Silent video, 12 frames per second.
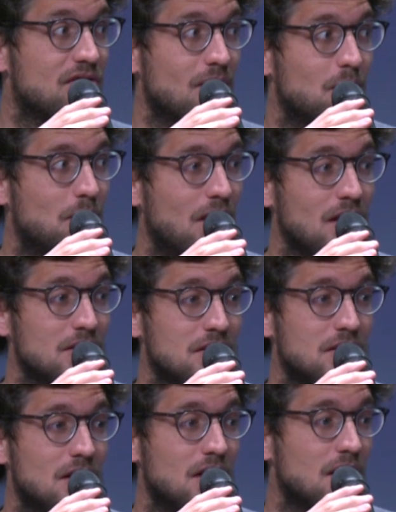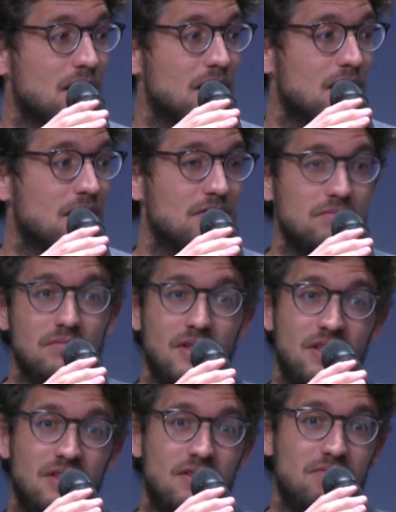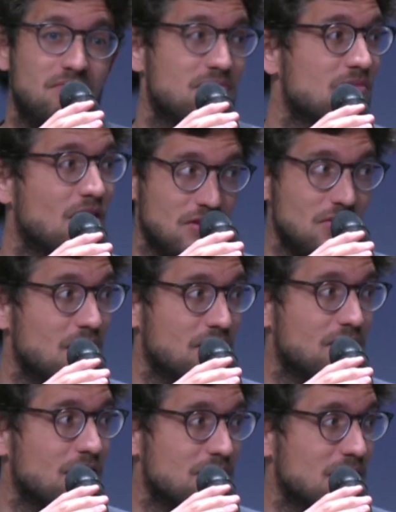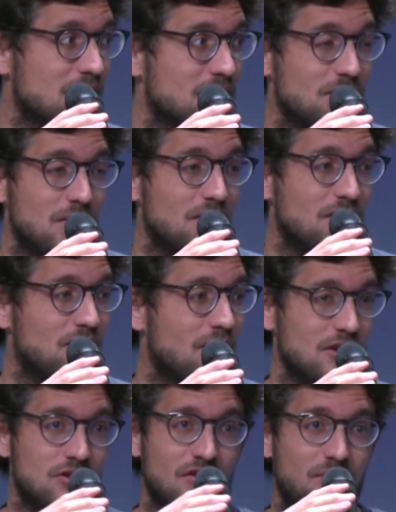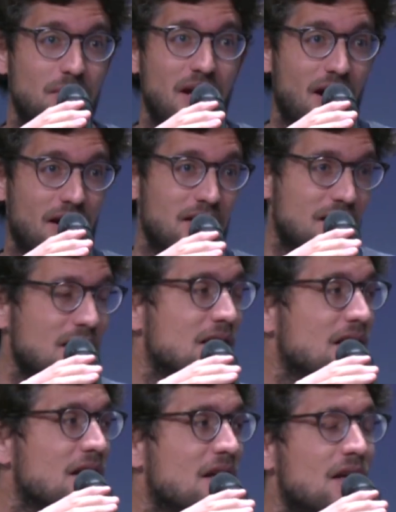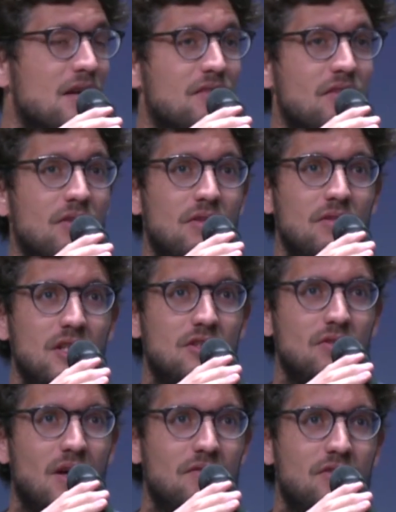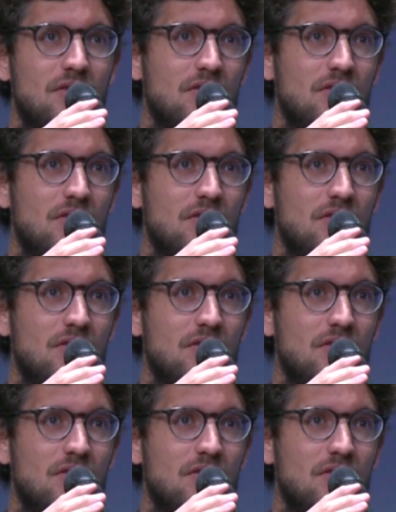subpart, it's not really sovereign because you are just behind. So you need to have